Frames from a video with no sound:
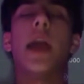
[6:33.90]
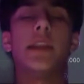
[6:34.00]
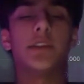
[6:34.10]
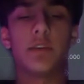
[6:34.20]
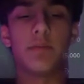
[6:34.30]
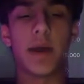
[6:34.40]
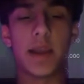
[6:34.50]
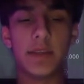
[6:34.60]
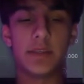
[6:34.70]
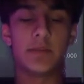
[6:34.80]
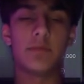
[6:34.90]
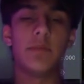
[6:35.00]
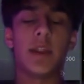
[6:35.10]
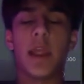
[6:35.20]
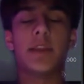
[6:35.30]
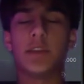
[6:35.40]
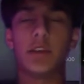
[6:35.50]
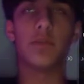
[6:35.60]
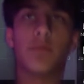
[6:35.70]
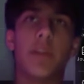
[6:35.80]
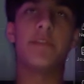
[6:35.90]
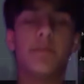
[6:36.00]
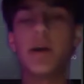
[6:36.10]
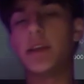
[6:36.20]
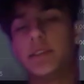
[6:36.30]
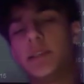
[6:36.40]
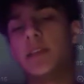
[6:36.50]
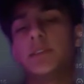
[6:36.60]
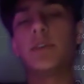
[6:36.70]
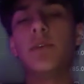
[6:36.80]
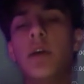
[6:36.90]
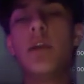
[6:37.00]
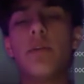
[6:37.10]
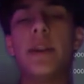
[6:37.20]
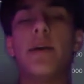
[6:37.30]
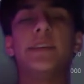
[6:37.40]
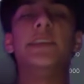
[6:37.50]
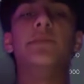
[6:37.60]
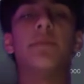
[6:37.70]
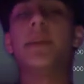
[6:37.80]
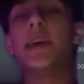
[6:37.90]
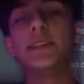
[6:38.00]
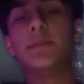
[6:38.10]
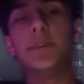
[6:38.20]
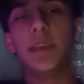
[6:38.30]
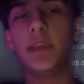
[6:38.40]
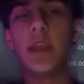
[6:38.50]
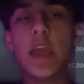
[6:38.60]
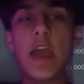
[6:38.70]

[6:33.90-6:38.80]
your bias, right? Enter whatever your bias says. So right now I see 1 minute SMT.